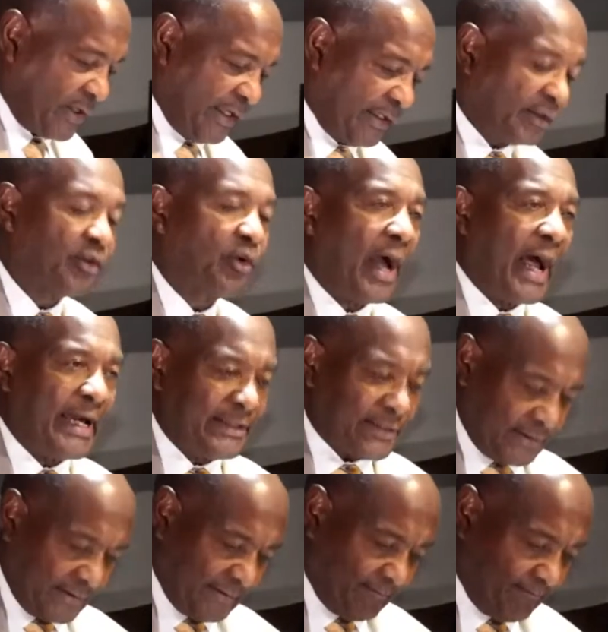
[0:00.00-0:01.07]
in
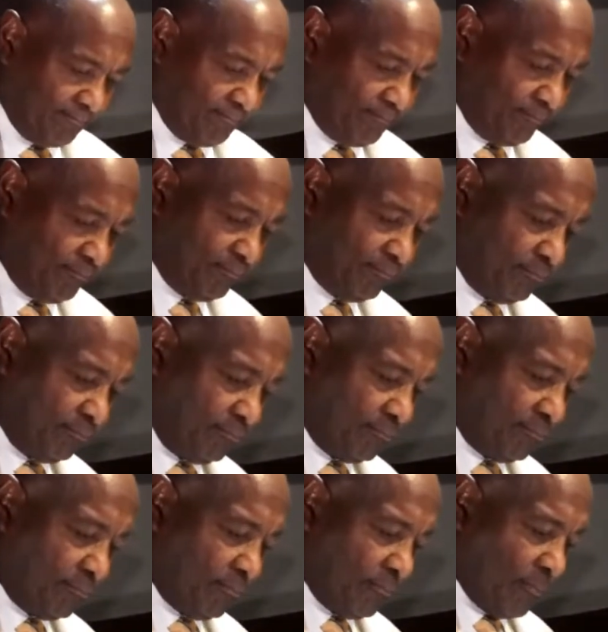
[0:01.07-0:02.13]
Christ,
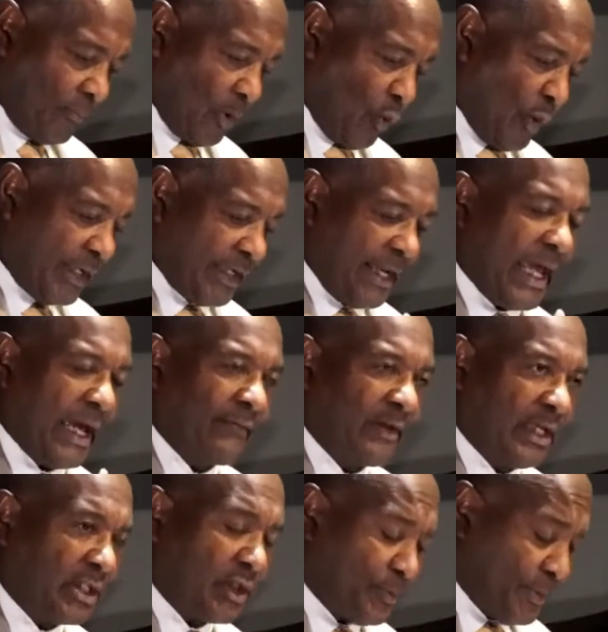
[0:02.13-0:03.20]
we can have
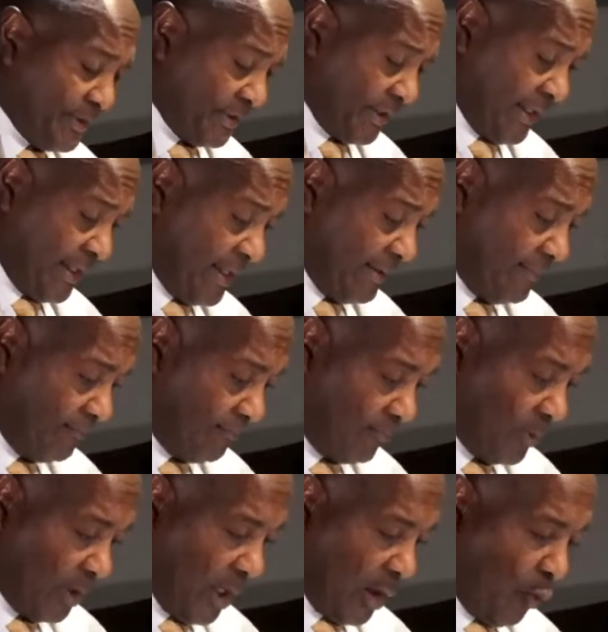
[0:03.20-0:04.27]
intimacy
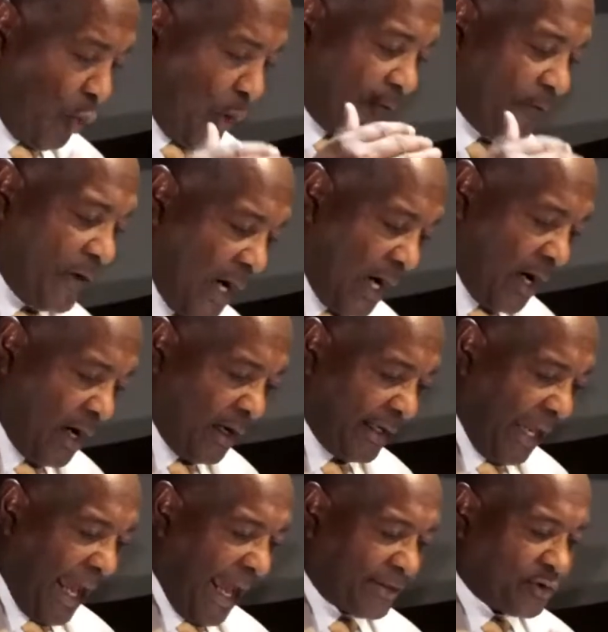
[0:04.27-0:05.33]
with
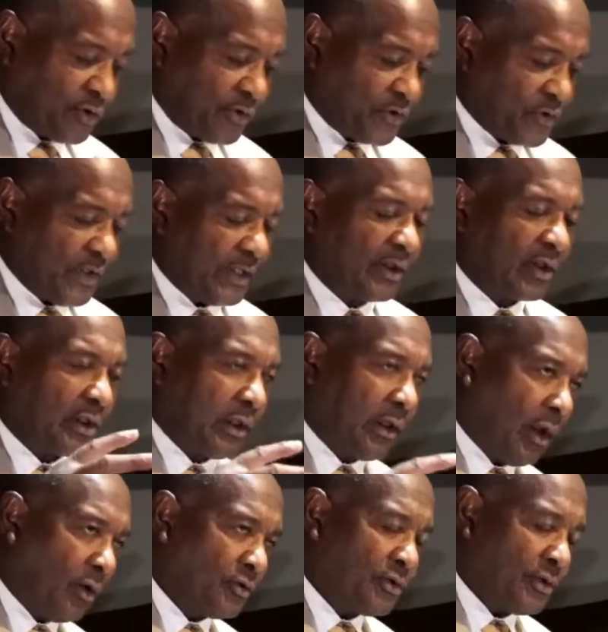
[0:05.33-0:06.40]
God and should seek a
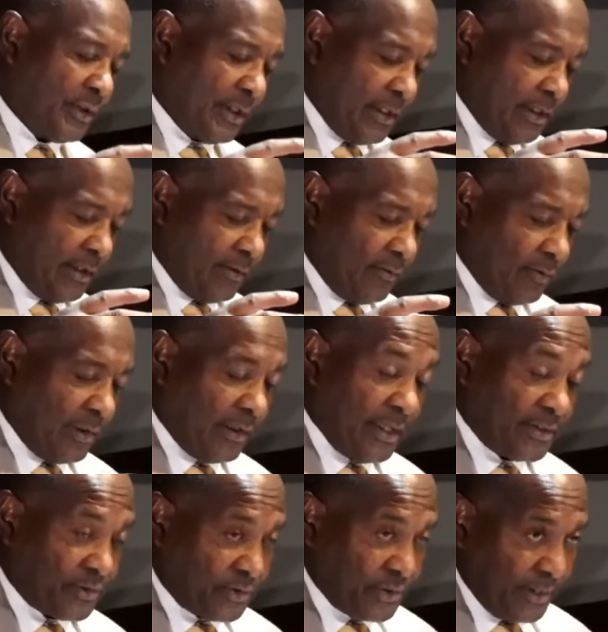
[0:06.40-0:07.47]
close
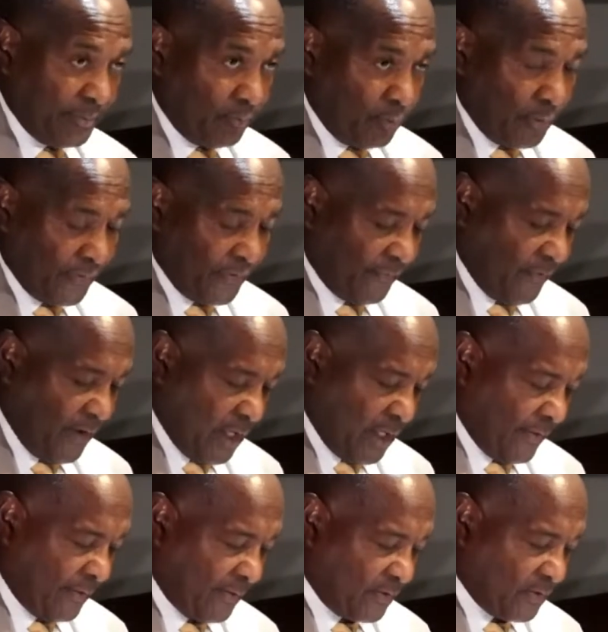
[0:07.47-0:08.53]
relationship with the
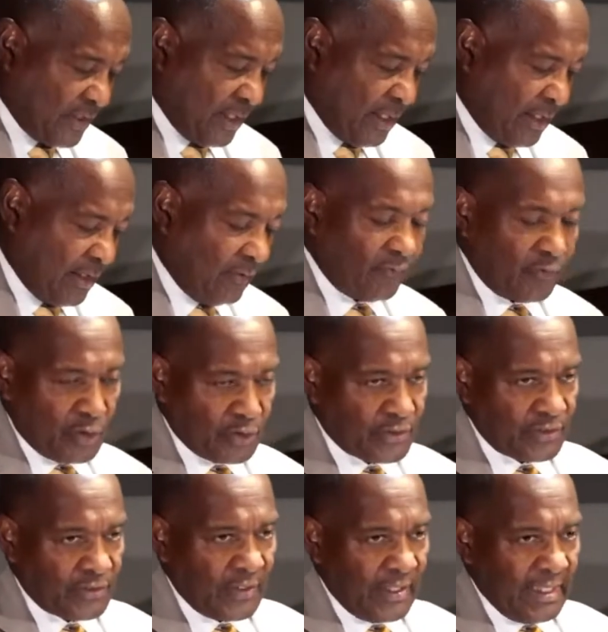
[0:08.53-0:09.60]
Father. See
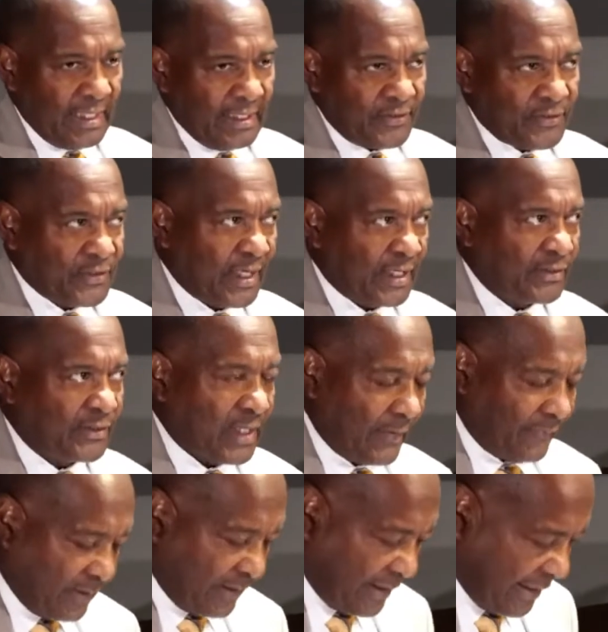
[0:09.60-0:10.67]
verses 6,
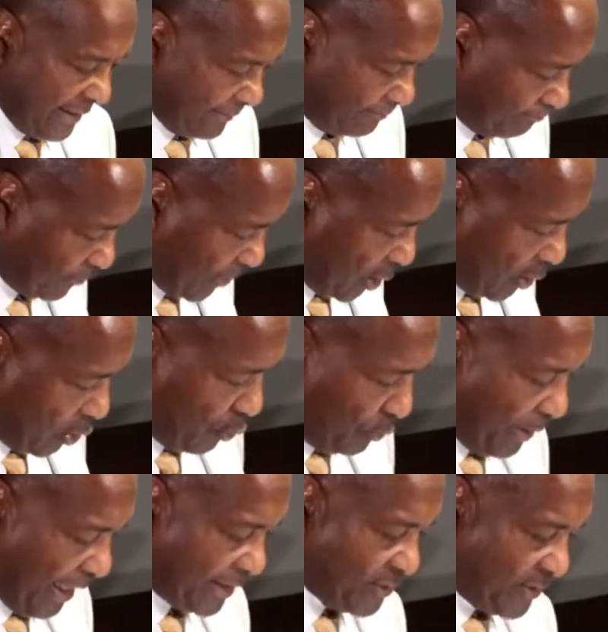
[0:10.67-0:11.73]
7, and 8. On
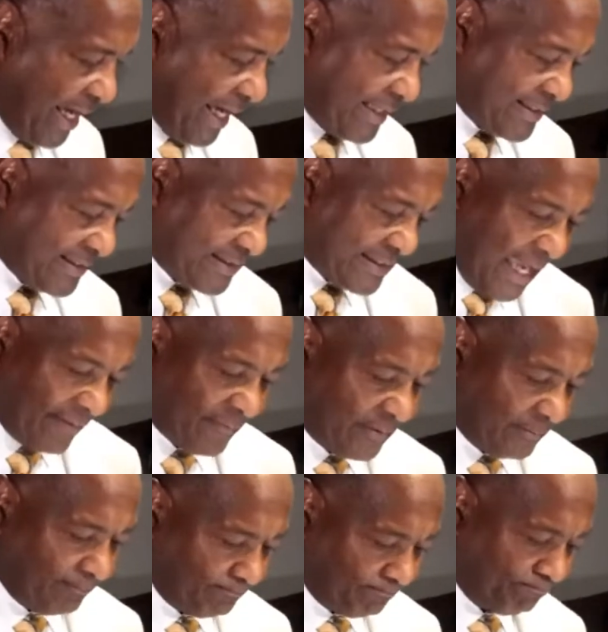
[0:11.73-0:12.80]
page
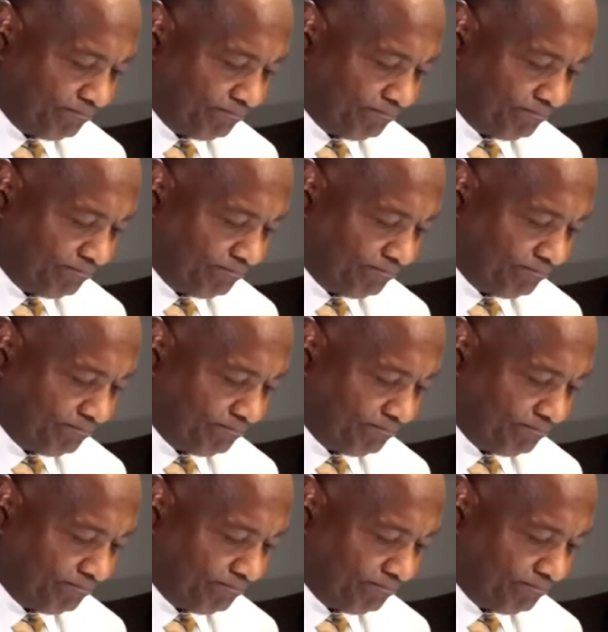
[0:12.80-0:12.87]
97,